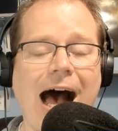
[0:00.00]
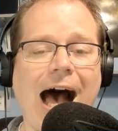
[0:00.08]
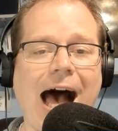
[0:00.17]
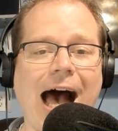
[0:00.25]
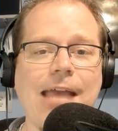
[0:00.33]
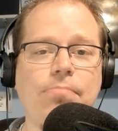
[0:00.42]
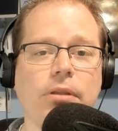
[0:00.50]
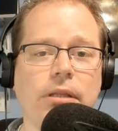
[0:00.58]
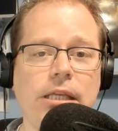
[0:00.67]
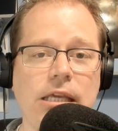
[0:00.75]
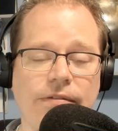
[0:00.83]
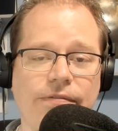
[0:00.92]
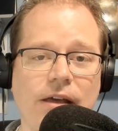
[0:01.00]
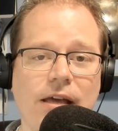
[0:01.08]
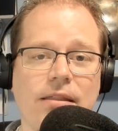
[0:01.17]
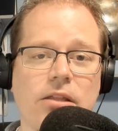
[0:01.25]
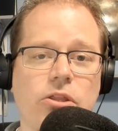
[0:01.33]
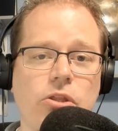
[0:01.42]
I believe
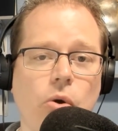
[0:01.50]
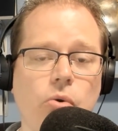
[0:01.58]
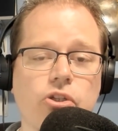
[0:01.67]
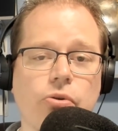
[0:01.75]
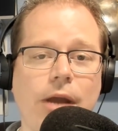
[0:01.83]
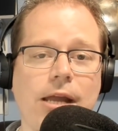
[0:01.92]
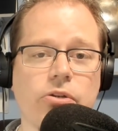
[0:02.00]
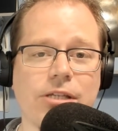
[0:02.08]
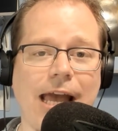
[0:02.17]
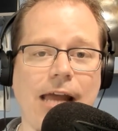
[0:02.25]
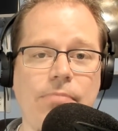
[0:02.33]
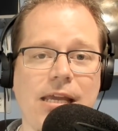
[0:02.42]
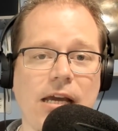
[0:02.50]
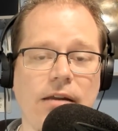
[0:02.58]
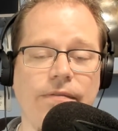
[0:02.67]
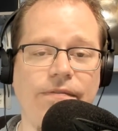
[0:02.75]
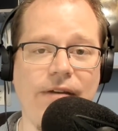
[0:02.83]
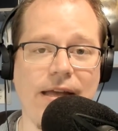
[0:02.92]
that those creators can be
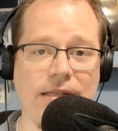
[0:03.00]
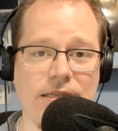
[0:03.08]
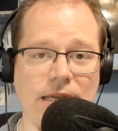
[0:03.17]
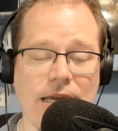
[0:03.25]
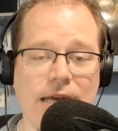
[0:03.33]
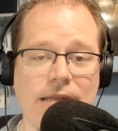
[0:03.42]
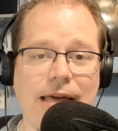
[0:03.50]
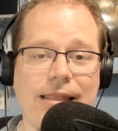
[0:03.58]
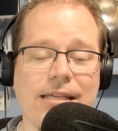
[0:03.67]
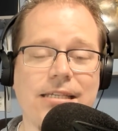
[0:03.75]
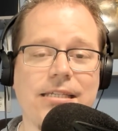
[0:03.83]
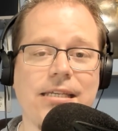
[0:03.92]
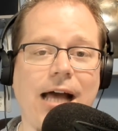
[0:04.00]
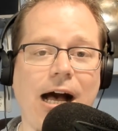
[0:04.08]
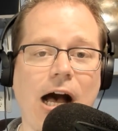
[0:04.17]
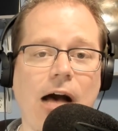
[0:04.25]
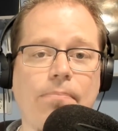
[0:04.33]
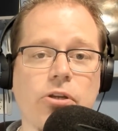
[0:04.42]
convinced that this is an
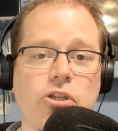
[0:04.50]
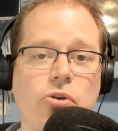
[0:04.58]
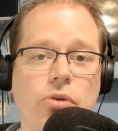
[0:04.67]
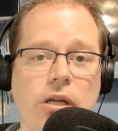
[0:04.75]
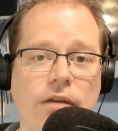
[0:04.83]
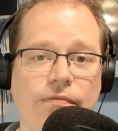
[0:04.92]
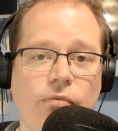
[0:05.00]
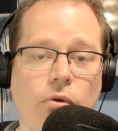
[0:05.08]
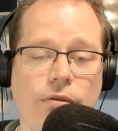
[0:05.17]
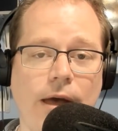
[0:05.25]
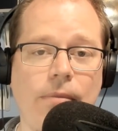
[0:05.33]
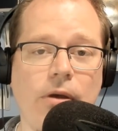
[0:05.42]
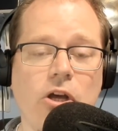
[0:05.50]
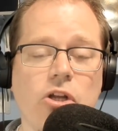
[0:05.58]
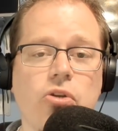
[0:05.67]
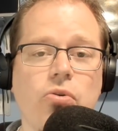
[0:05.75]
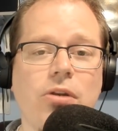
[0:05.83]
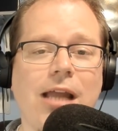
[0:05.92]
opportunity for them
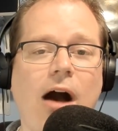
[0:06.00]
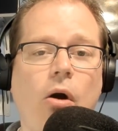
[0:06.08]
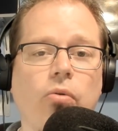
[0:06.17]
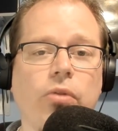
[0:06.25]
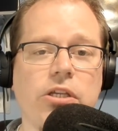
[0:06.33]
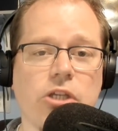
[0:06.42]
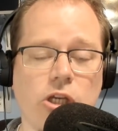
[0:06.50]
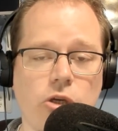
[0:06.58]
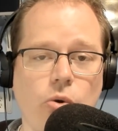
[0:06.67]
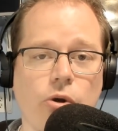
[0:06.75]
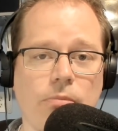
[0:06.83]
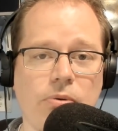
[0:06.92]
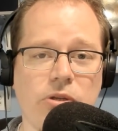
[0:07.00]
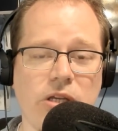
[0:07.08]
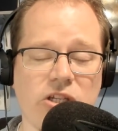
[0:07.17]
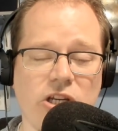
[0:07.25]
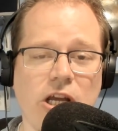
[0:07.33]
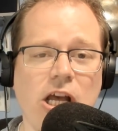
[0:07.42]
to not only secure their
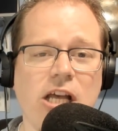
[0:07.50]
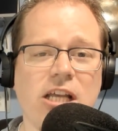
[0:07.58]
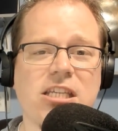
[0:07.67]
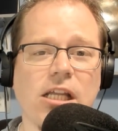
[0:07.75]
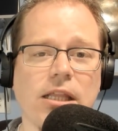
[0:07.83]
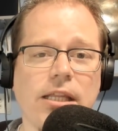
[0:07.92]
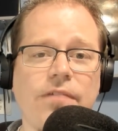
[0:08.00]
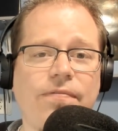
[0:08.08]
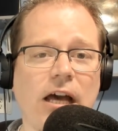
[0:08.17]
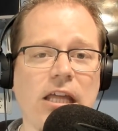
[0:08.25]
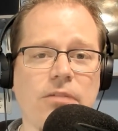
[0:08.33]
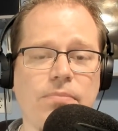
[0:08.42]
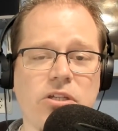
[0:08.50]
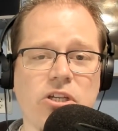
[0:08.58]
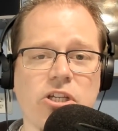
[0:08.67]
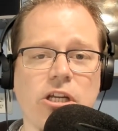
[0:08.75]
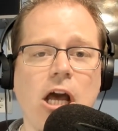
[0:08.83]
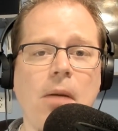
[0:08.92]
position, solidify their
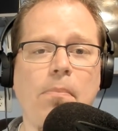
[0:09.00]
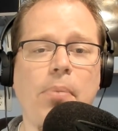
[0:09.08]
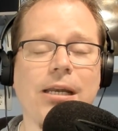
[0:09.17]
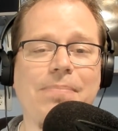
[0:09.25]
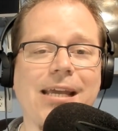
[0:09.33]
position, but